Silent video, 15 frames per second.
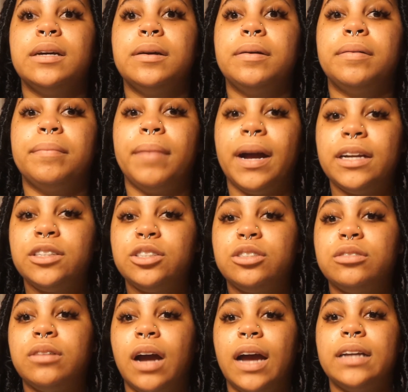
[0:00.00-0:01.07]
Mind
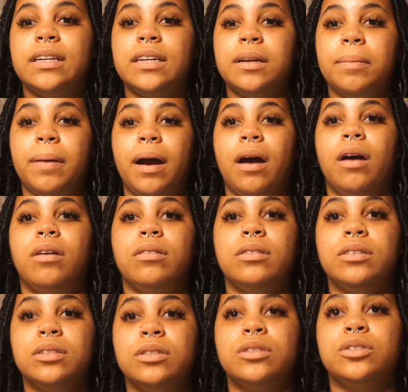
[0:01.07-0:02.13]
you, I did about
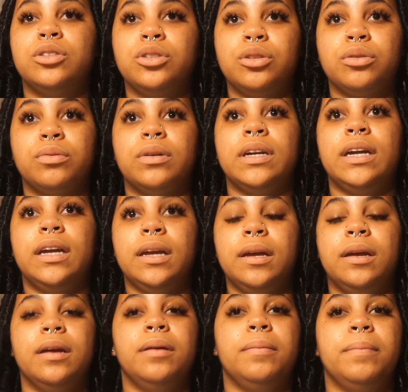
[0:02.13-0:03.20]

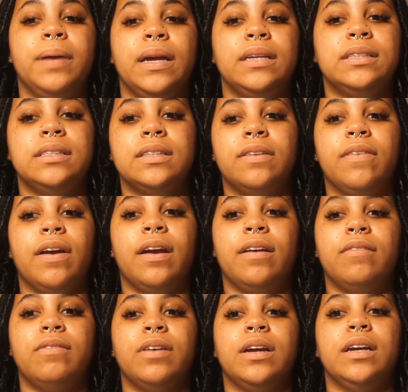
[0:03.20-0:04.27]
3 pieces of
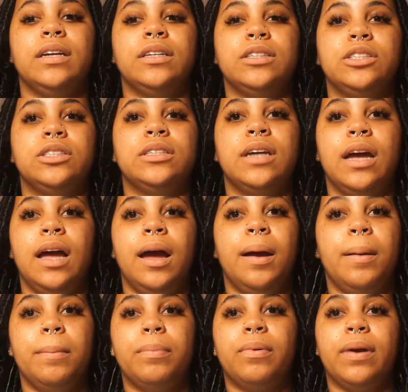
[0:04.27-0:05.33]
hair for each
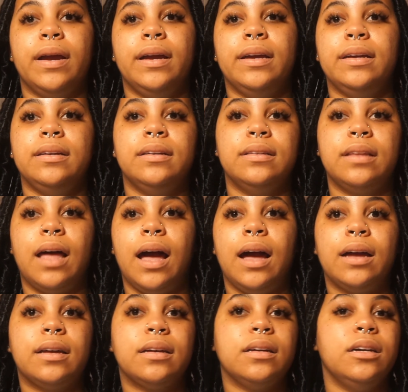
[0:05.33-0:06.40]
braid
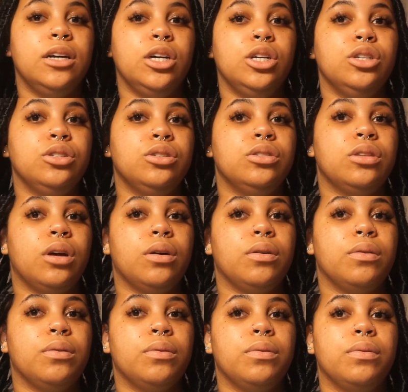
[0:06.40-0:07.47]
lock.
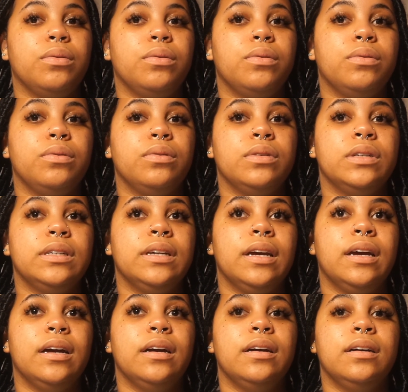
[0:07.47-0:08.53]
So
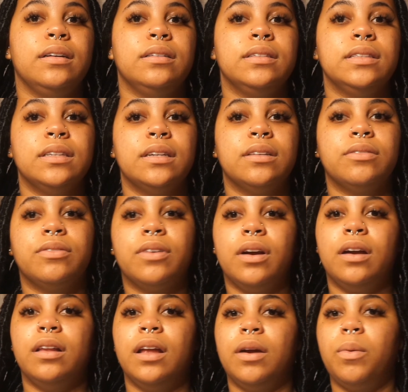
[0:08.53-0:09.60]
yeah, either the front
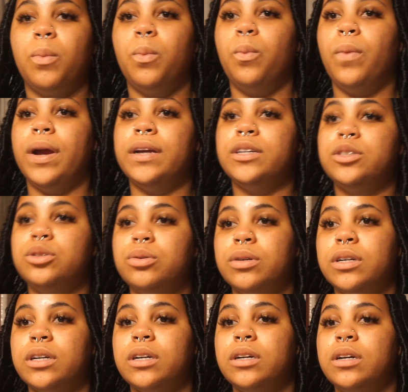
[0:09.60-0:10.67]
or left was
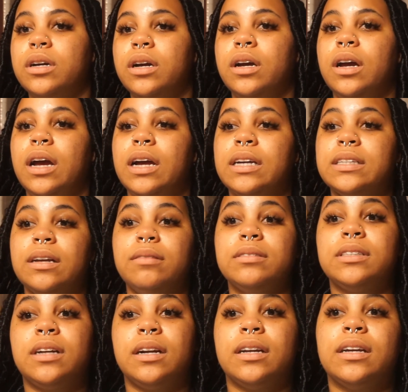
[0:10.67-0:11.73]
shorter, because I was
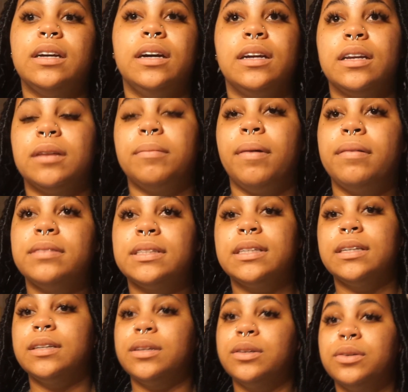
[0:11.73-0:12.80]
started cutting them. I was
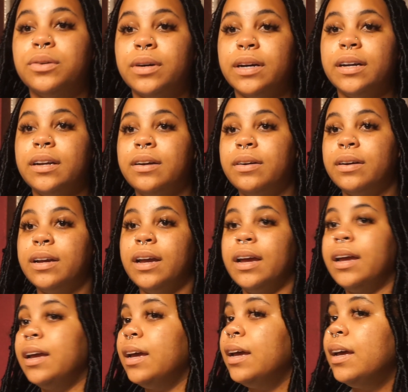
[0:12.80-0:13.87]
getting annoyed.
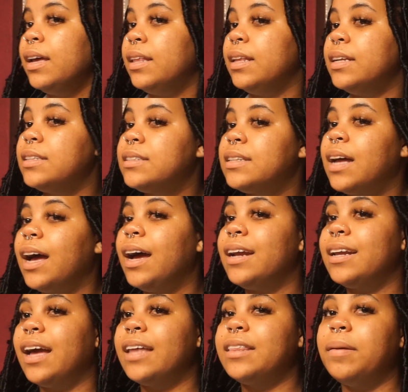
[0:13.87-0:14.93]
Okay, this
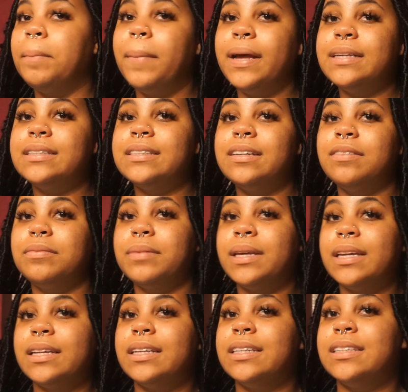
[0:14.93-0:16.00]
side got the best of
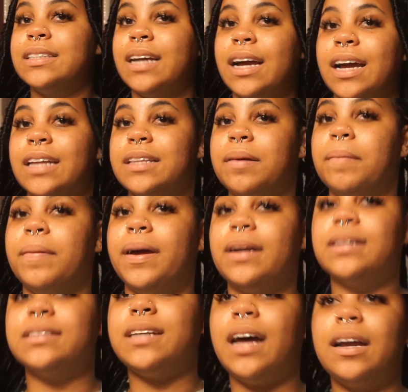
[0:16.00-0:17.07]
me, this side got the
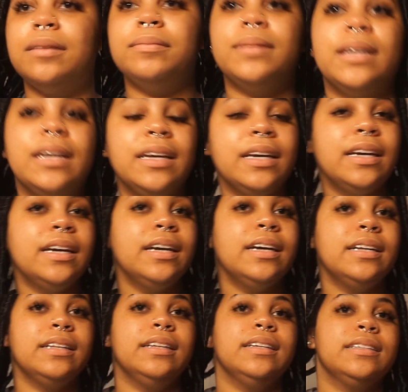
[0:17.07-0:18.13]
better side of me.
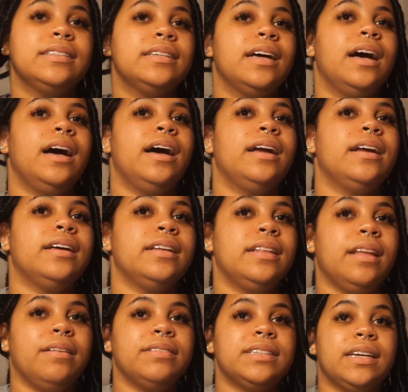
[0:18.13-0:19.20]
This side,
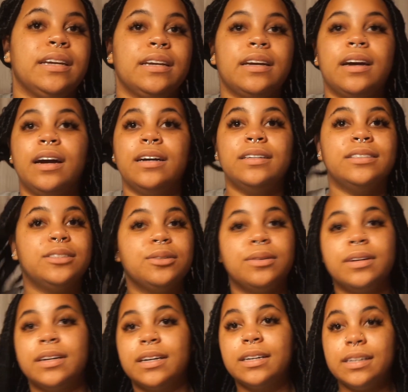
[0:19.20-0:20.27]
they was getting cut
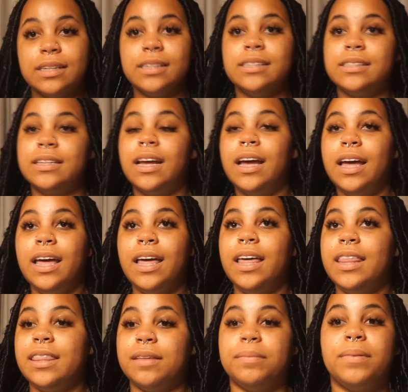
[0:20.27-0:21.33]
short because
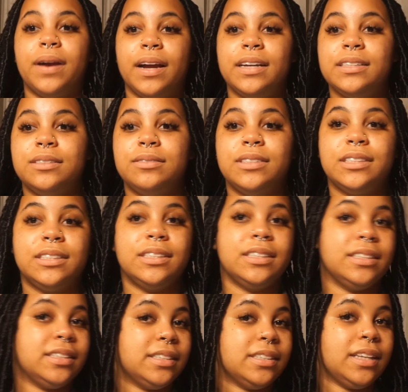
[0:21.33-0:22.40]
the braids was
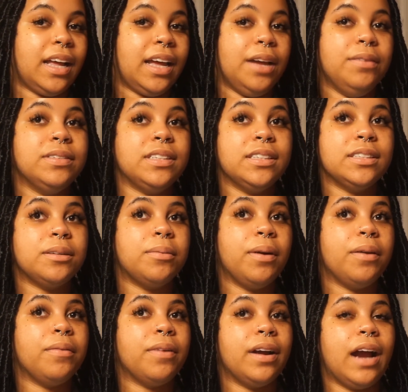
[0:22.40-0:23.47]
just like, it was getting to the
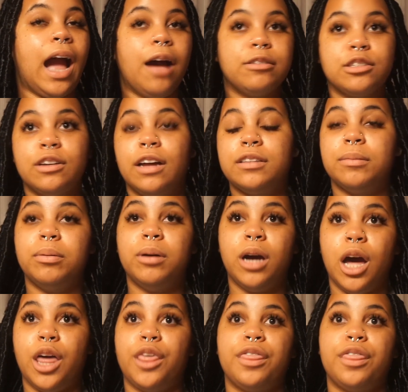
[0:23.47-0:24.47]
point where I was gonna have to put a